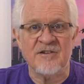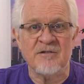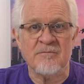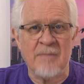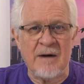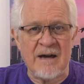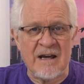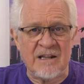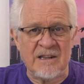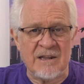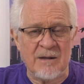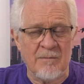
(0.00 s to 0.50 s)
to
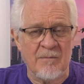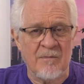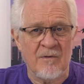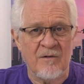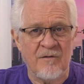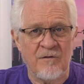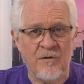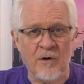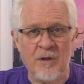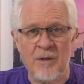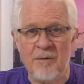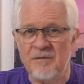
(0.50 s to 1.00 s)
make them
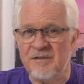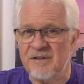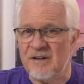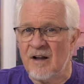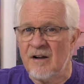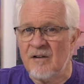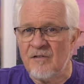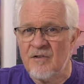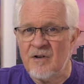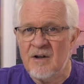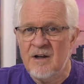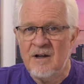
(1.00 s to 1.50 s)
for
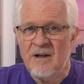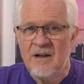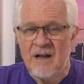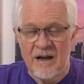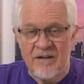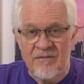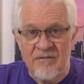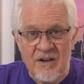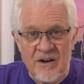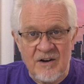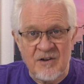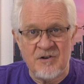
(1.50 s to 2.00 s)
themselves.
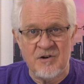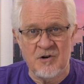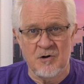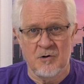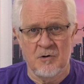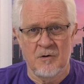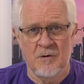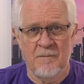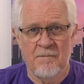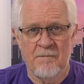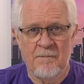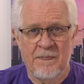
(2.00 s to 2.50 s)
And they
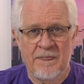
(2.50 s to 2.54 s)
do.